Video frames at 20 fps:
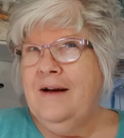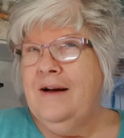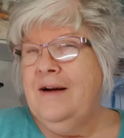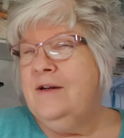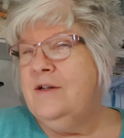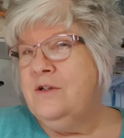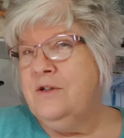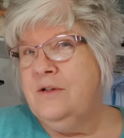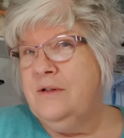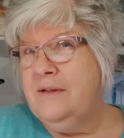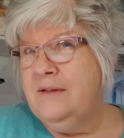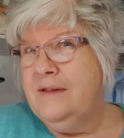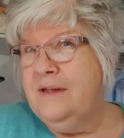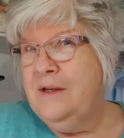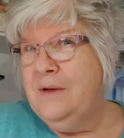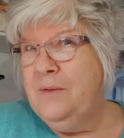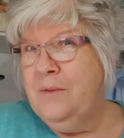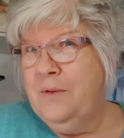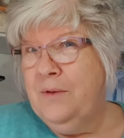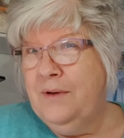I shall see
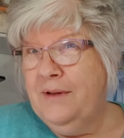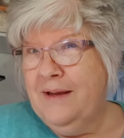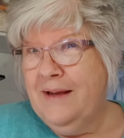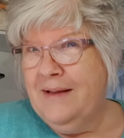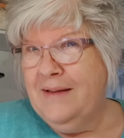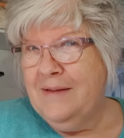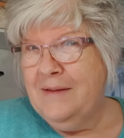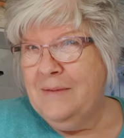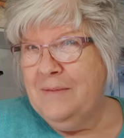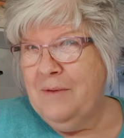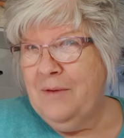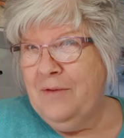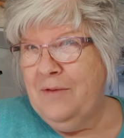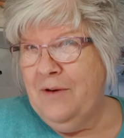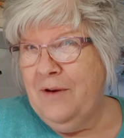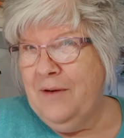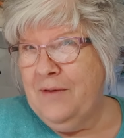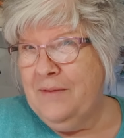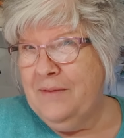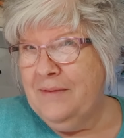you all again
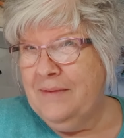tomorrow.